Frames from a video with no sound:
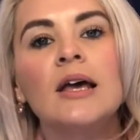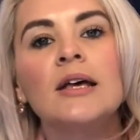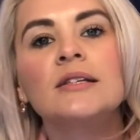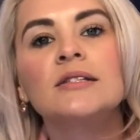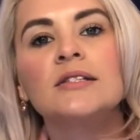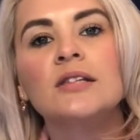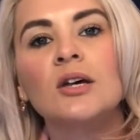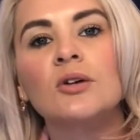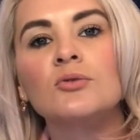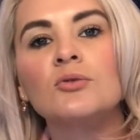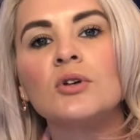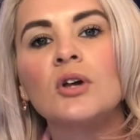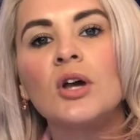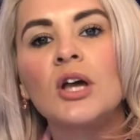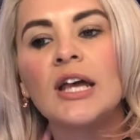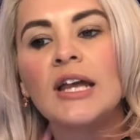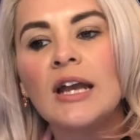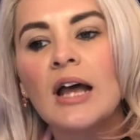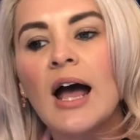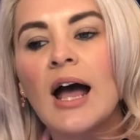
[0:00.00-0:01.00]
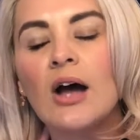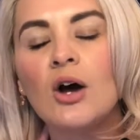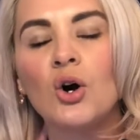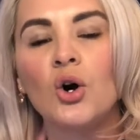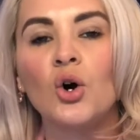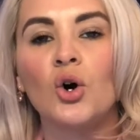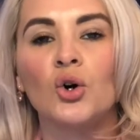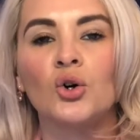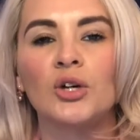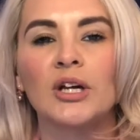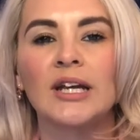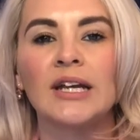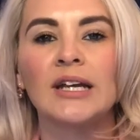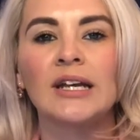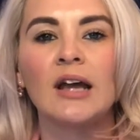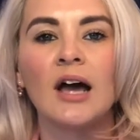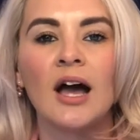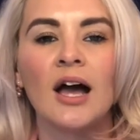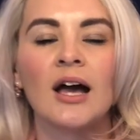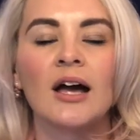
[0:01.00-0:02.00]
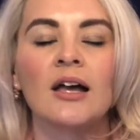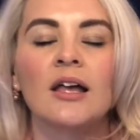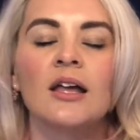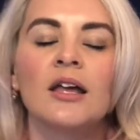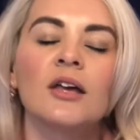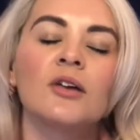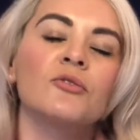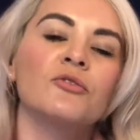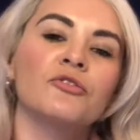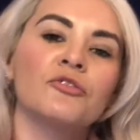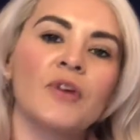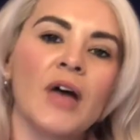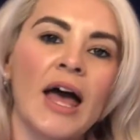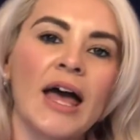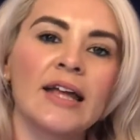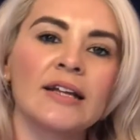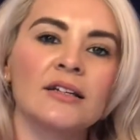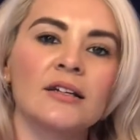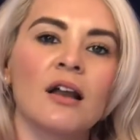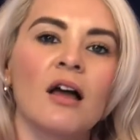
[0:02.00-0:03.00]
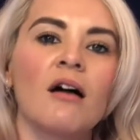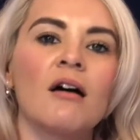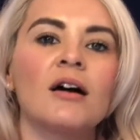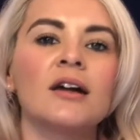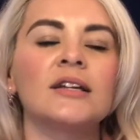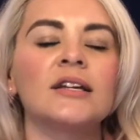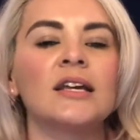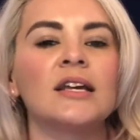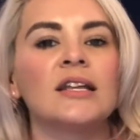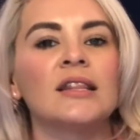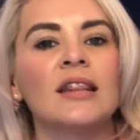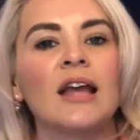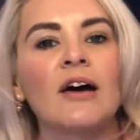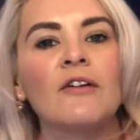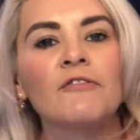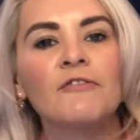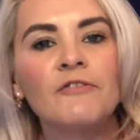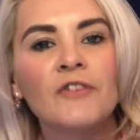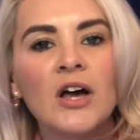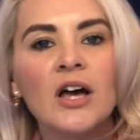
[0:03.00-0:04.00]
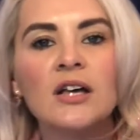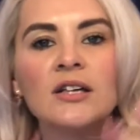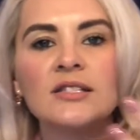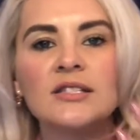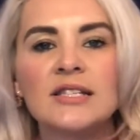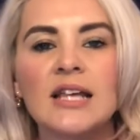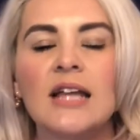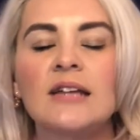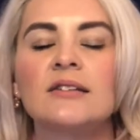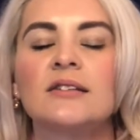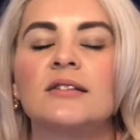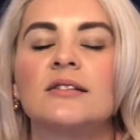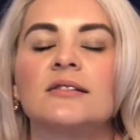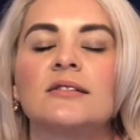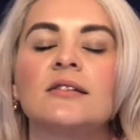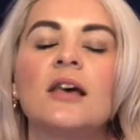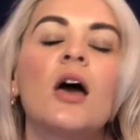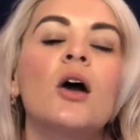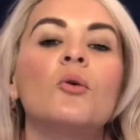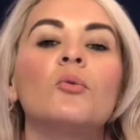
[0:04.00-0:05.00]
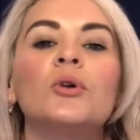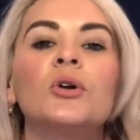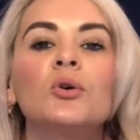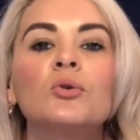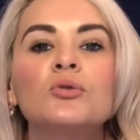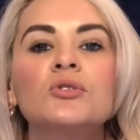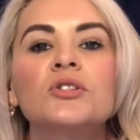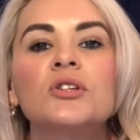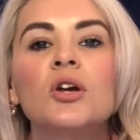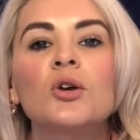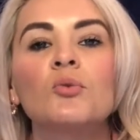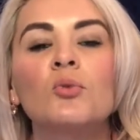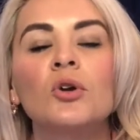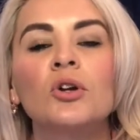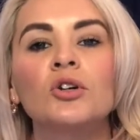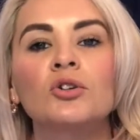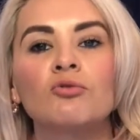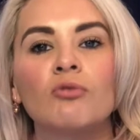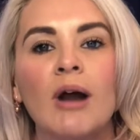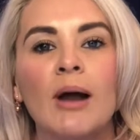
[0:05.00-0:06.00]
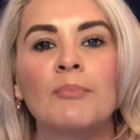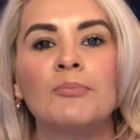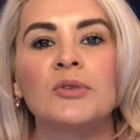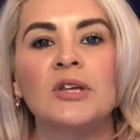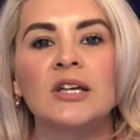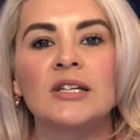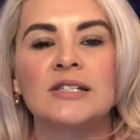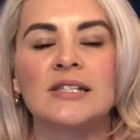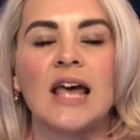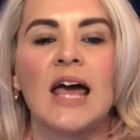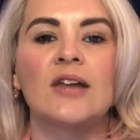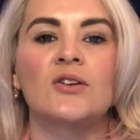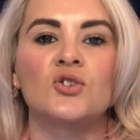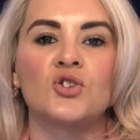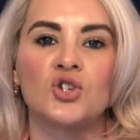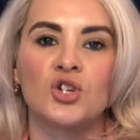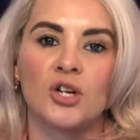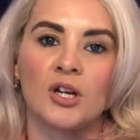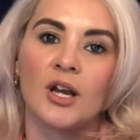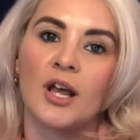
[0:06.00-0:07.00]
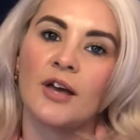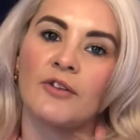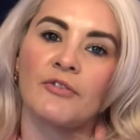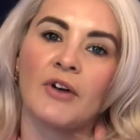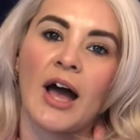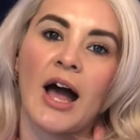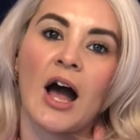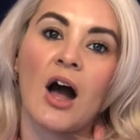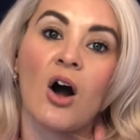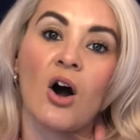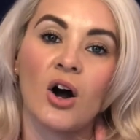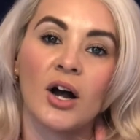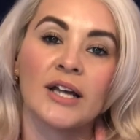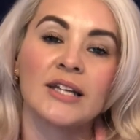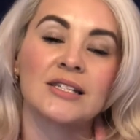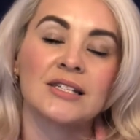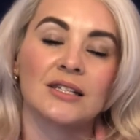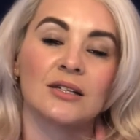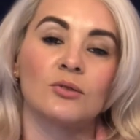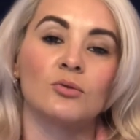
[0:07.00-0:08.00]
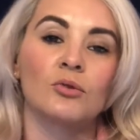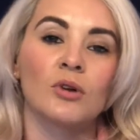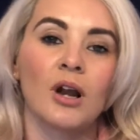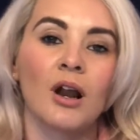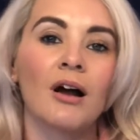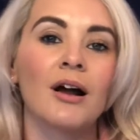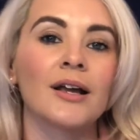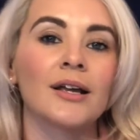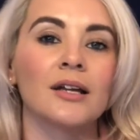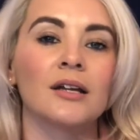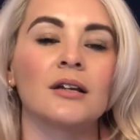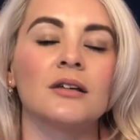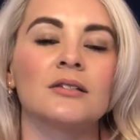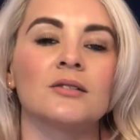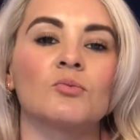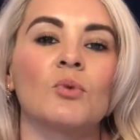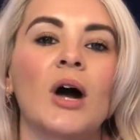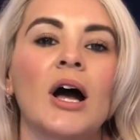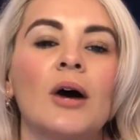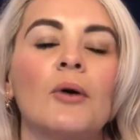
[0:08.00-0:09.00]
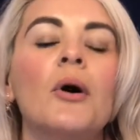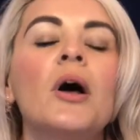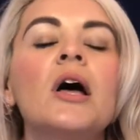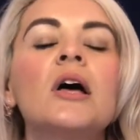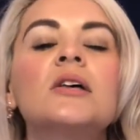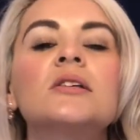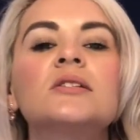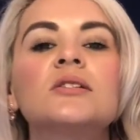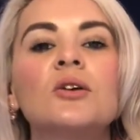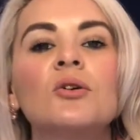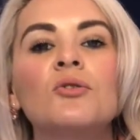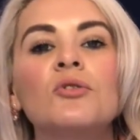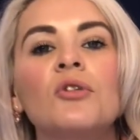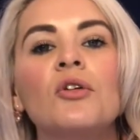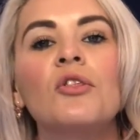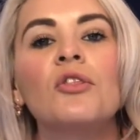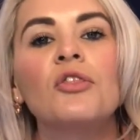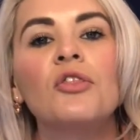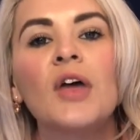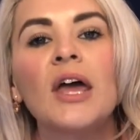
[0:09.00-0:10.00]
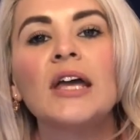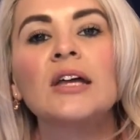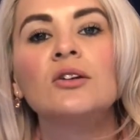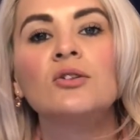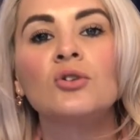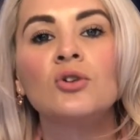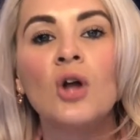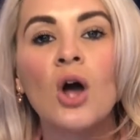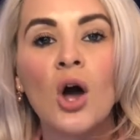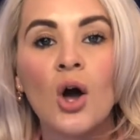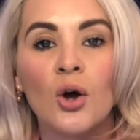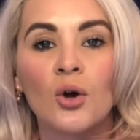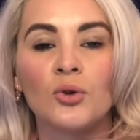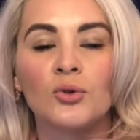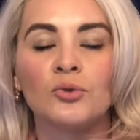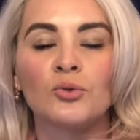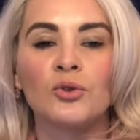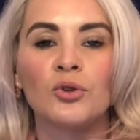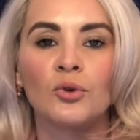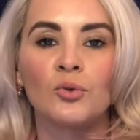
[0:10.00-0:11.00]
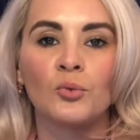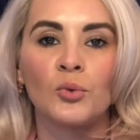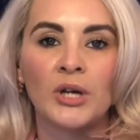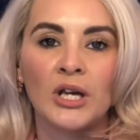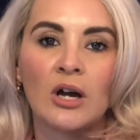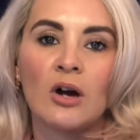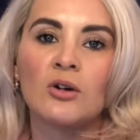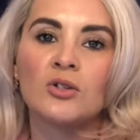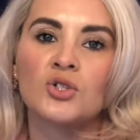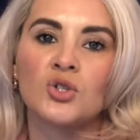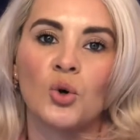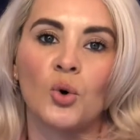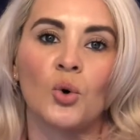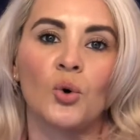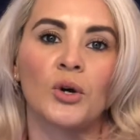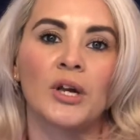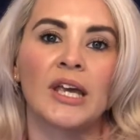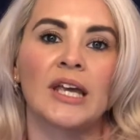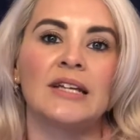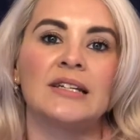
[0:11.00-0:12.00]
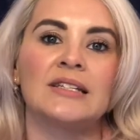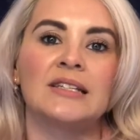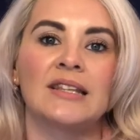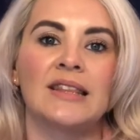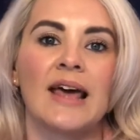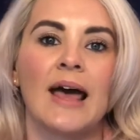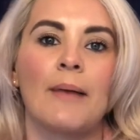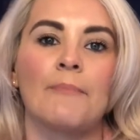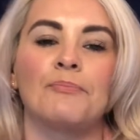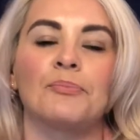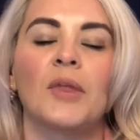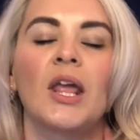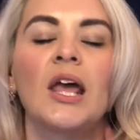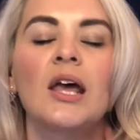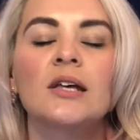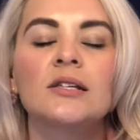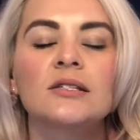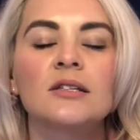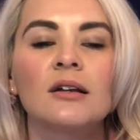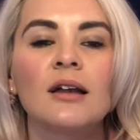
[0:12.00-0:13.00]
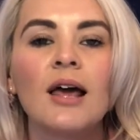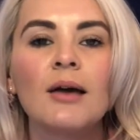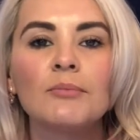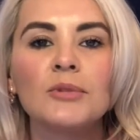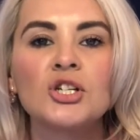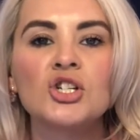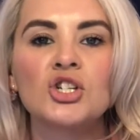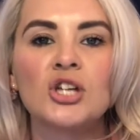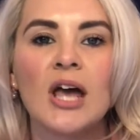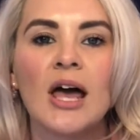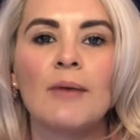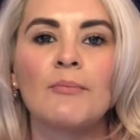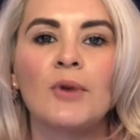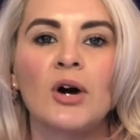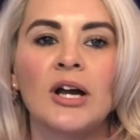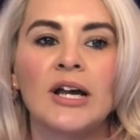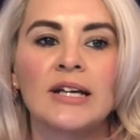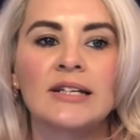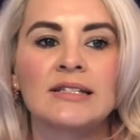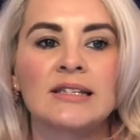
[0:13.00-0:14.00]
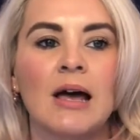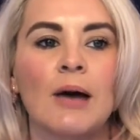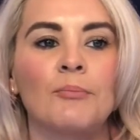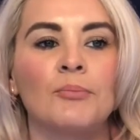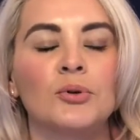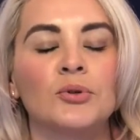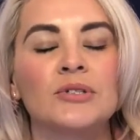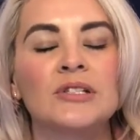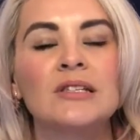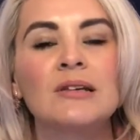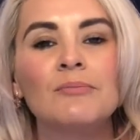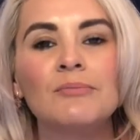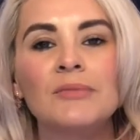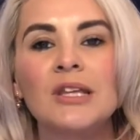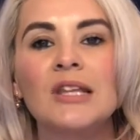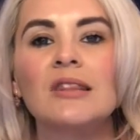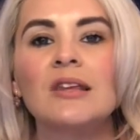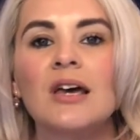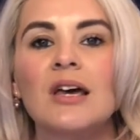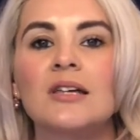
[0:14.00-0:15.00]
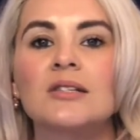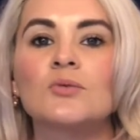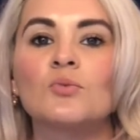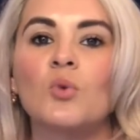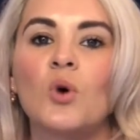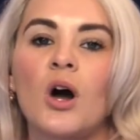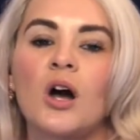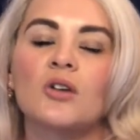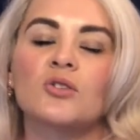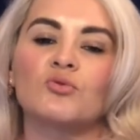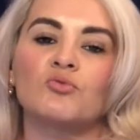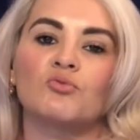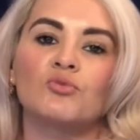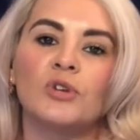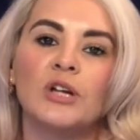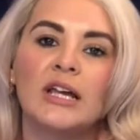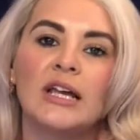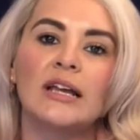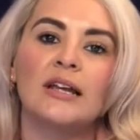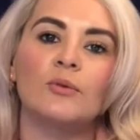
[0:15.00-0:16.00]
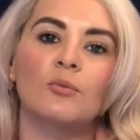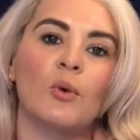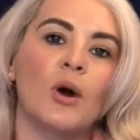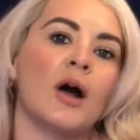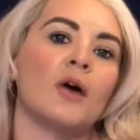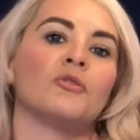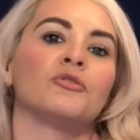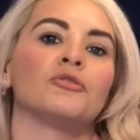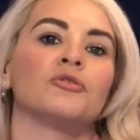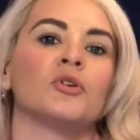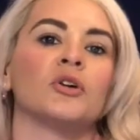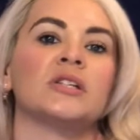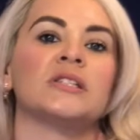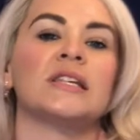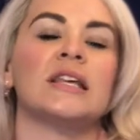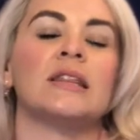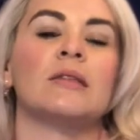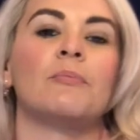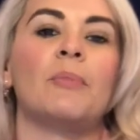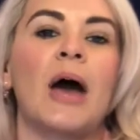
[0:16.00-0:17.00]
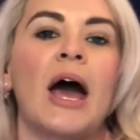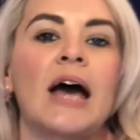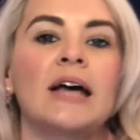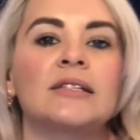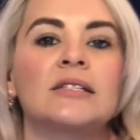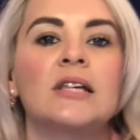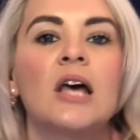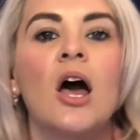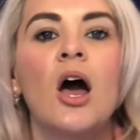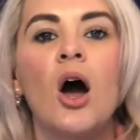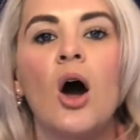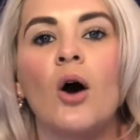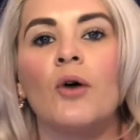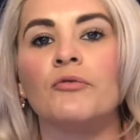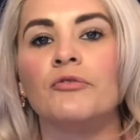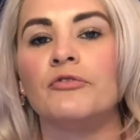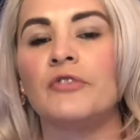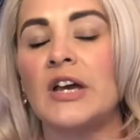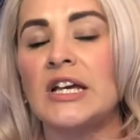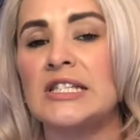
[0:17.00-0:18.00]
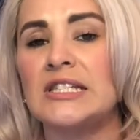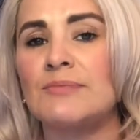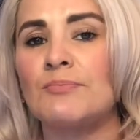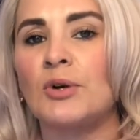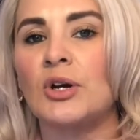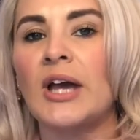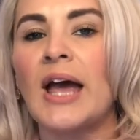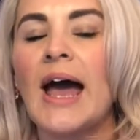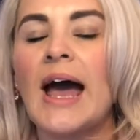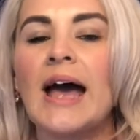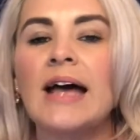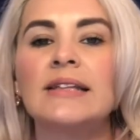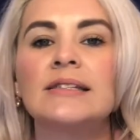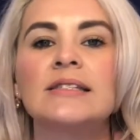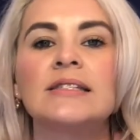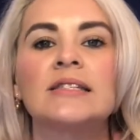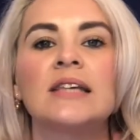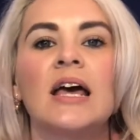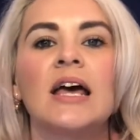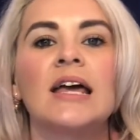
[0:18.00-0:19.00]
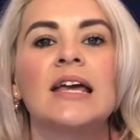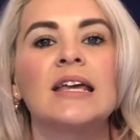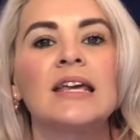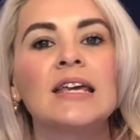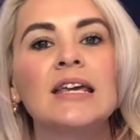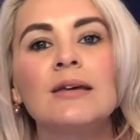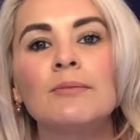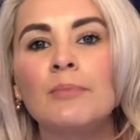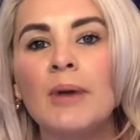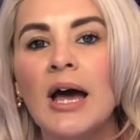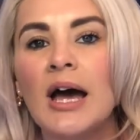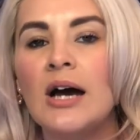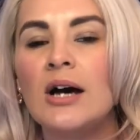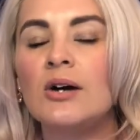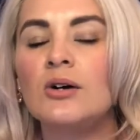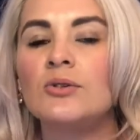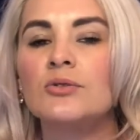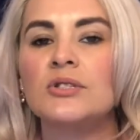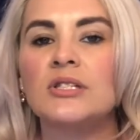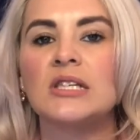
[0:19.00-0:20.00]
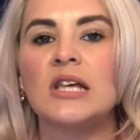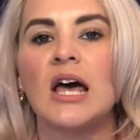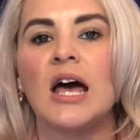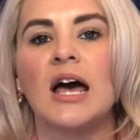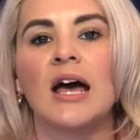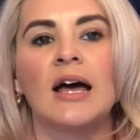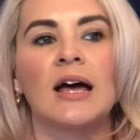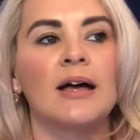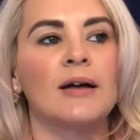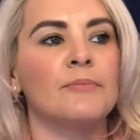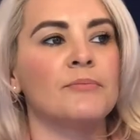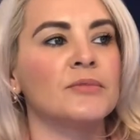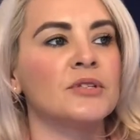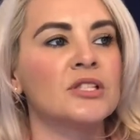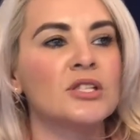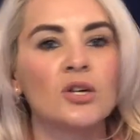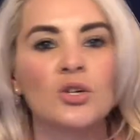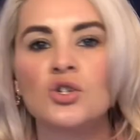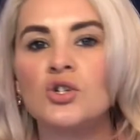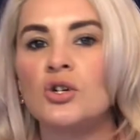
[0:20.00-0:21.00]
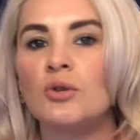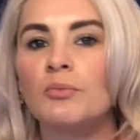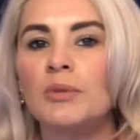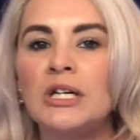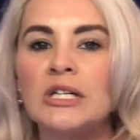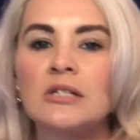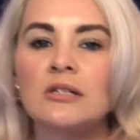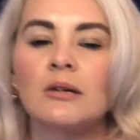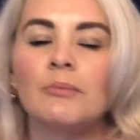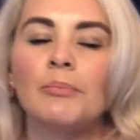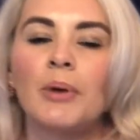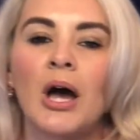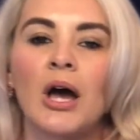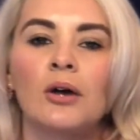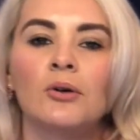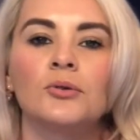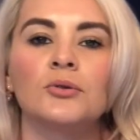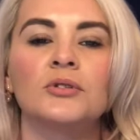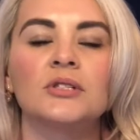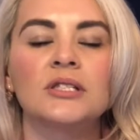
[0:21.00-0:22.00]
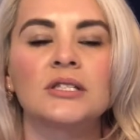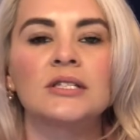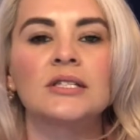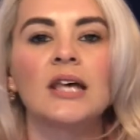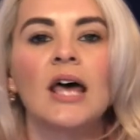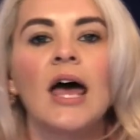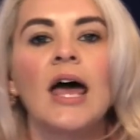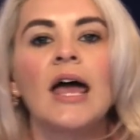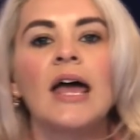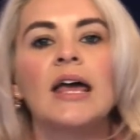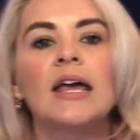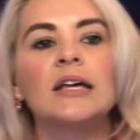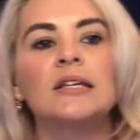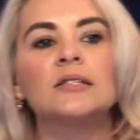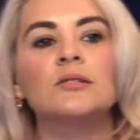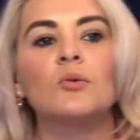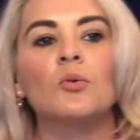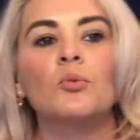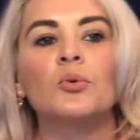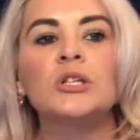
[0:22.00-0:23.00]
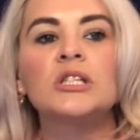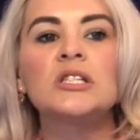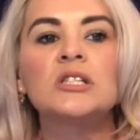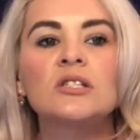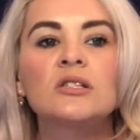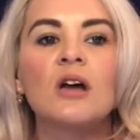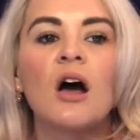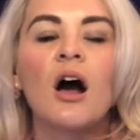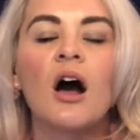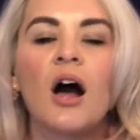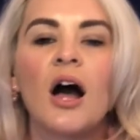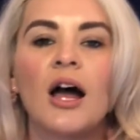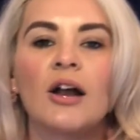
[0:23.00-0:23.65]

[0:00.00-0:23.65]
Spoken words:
So in our hook, in our headline, in that first sentence, we also want to grab the attention of our ideal client as well, so that they know that we are talking to them. So let me share my example. Something that has worked really well for us in the past on Facebook ads, emails, social media posts is we start